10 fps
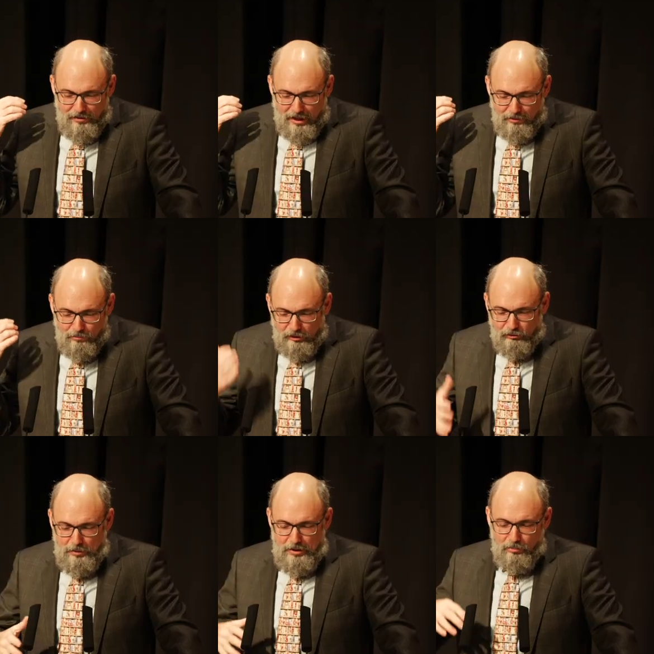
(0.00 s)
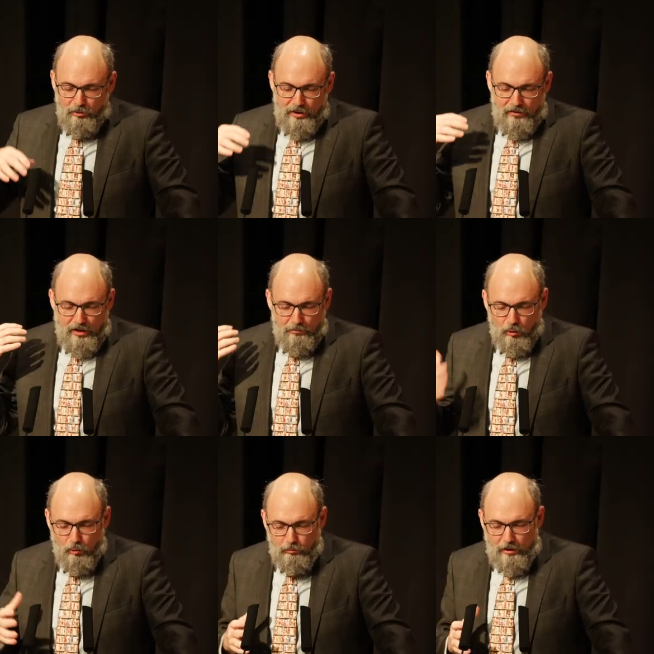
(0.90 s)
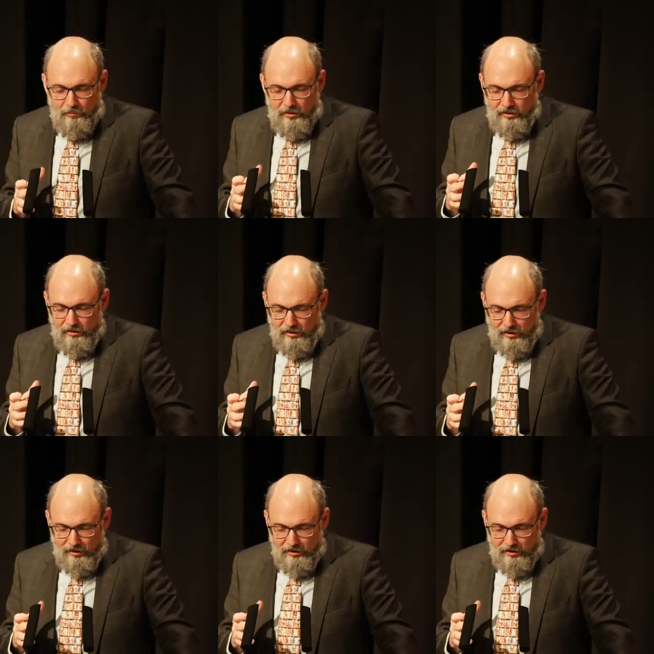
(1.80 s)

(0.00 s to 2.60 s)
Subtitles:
that mix of people and that programming